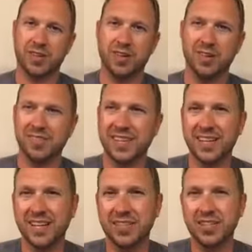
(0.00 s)
You know, like
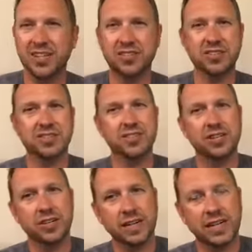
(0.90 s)
11 years,
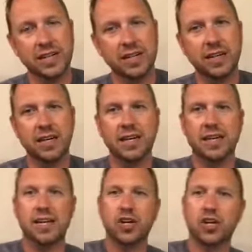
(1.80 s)
you're in it.
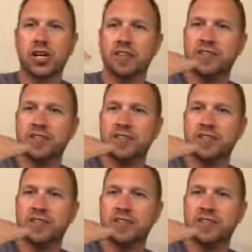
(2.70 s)
You're not a